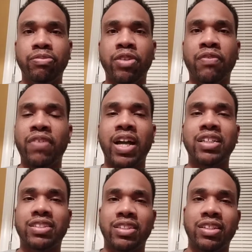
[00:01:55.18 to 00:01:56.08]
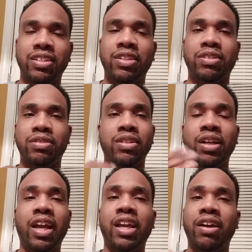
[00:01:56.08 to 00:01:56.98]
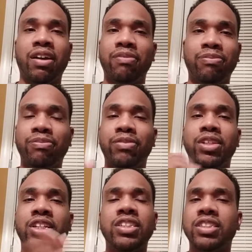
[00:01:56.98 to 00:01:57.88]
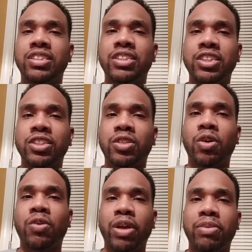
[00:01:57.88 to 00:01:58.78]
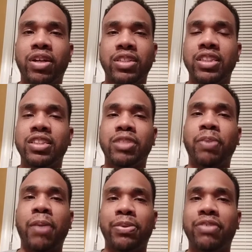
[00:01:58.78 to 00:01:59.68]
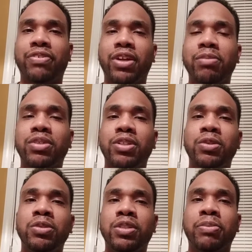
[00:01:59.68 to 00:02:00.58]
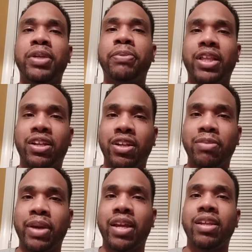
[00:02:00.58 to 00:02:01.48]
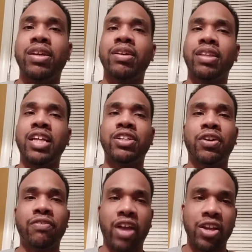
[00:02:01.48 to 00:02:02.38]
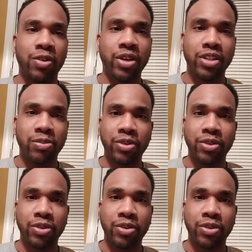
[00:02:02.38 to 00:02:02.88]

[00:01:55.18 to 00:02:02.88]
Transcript: device to, hey, she just throw away because she's just property for him to use to manipulate another man. That's her value in the